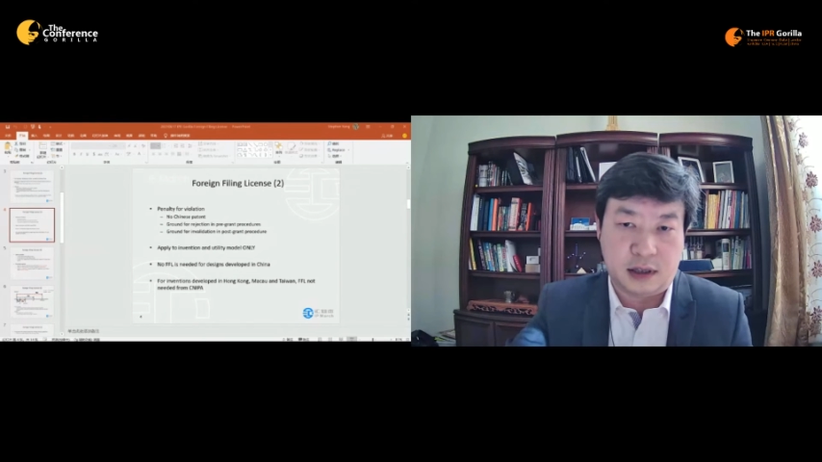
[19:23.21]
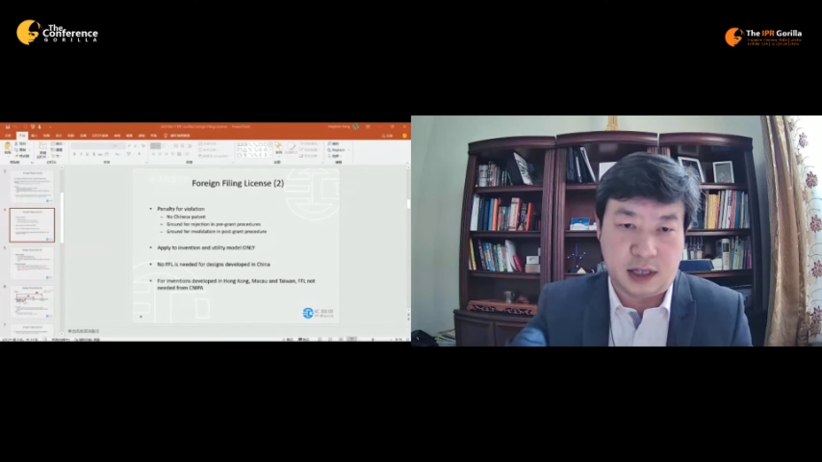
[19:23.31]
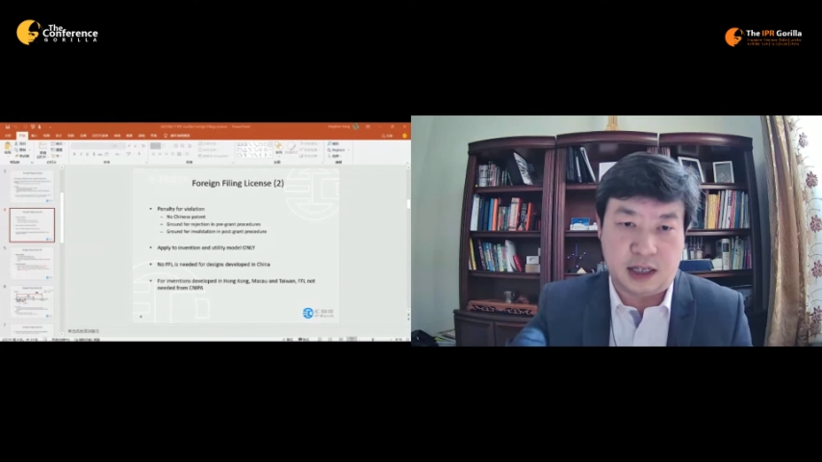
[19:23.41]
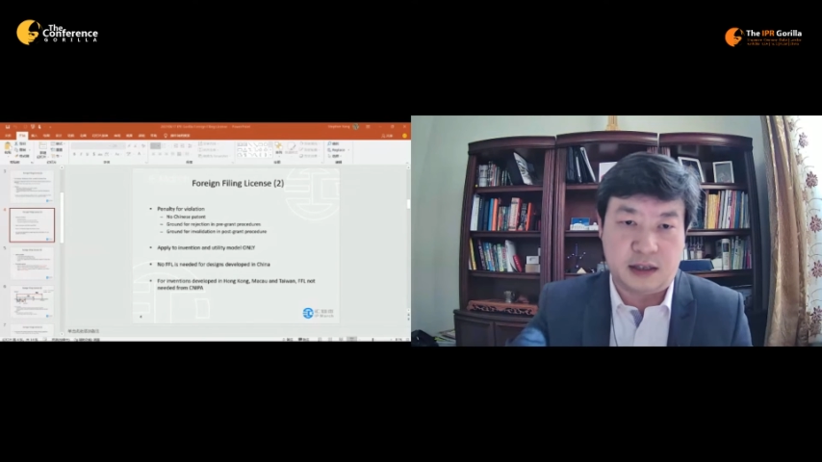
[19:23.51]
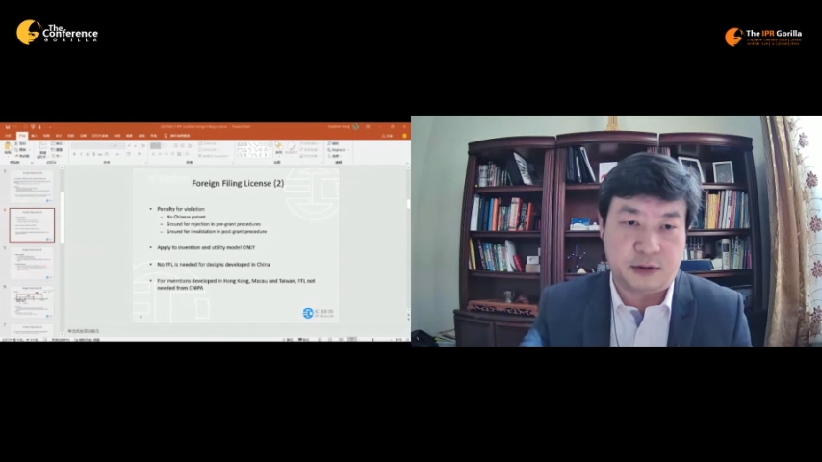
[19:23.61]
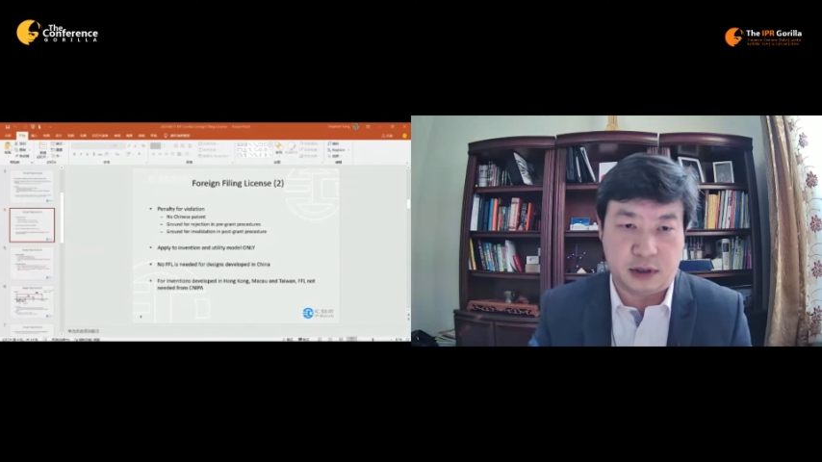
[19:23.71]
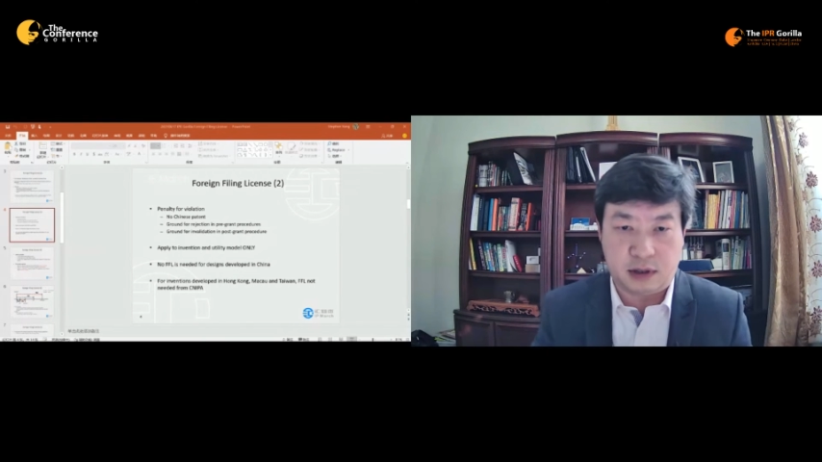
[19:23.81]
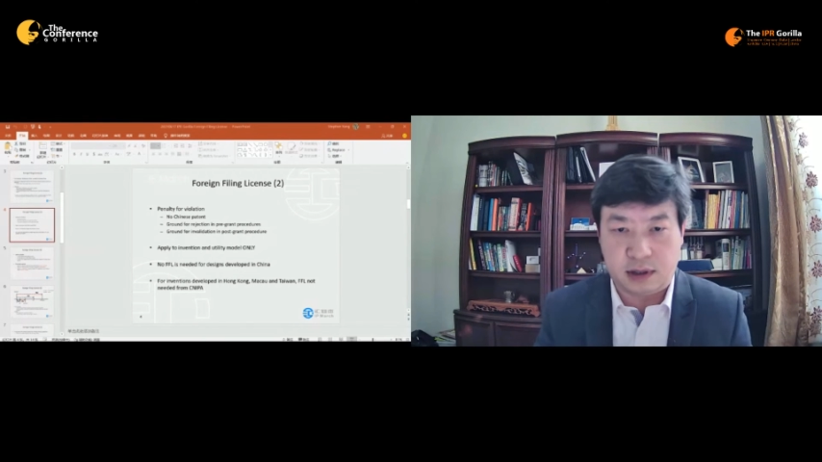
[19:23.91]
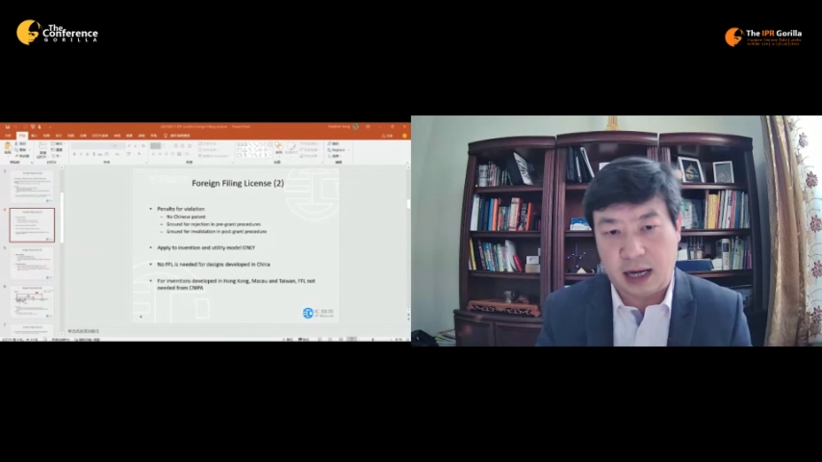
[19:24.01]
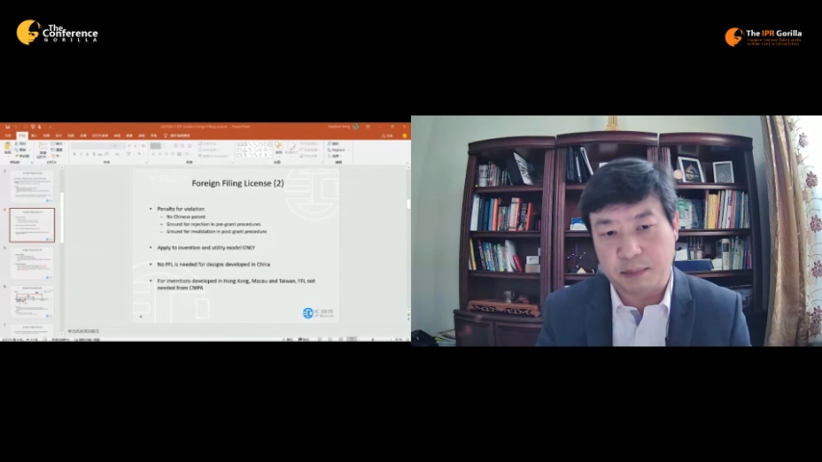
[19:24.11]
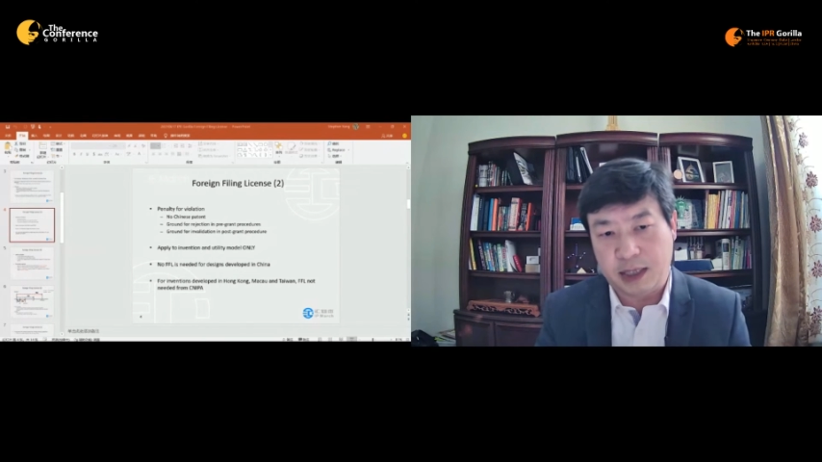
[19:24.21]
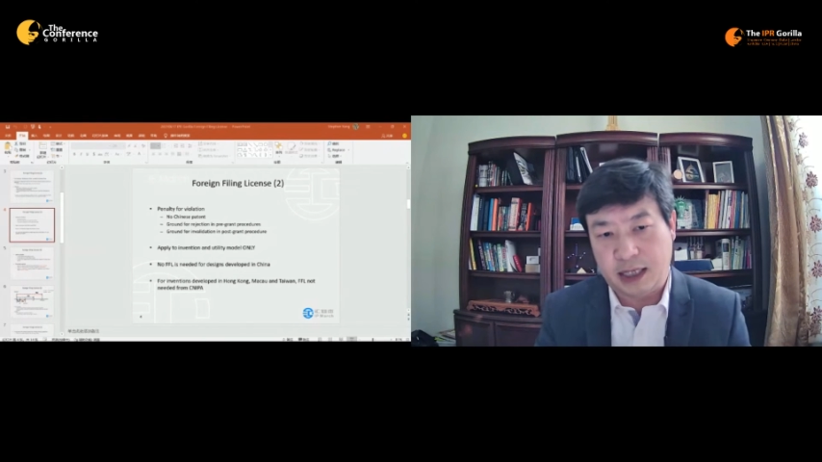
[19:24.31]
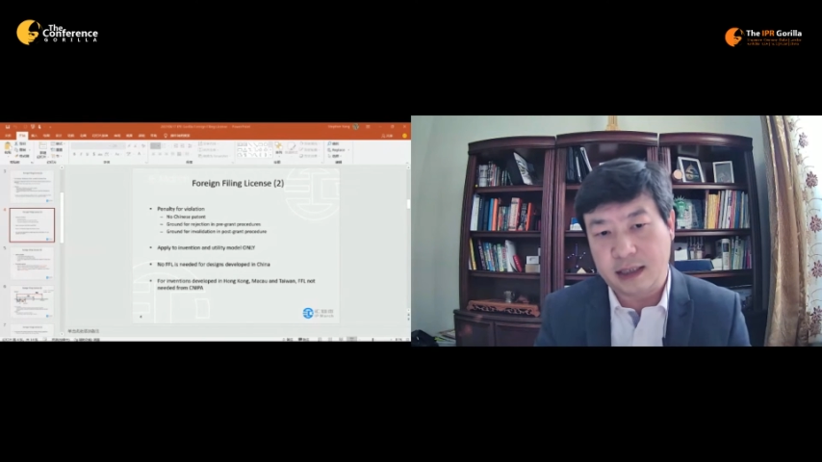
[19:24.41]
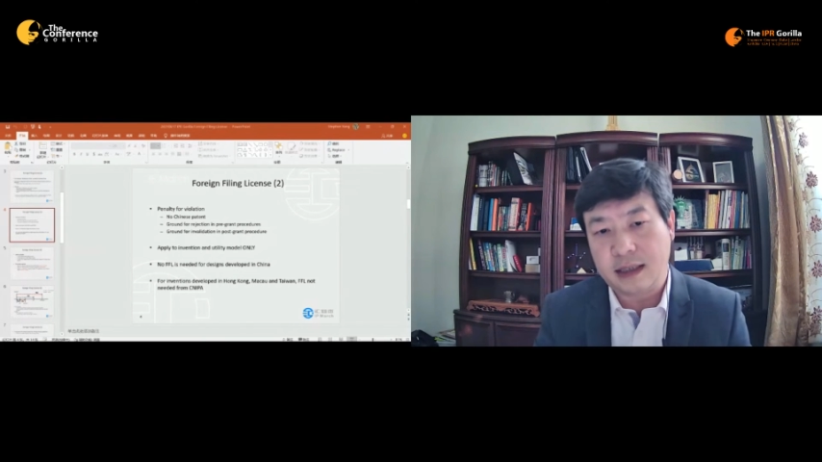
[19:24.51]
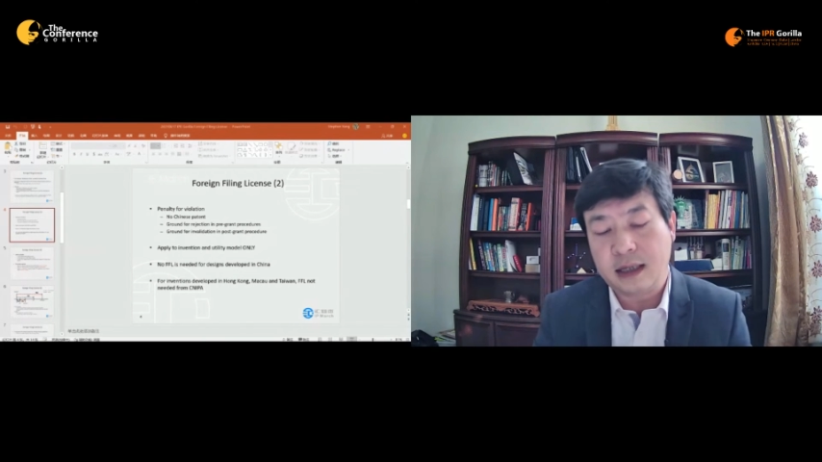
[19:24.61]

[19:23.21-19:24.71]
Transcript: link for the update.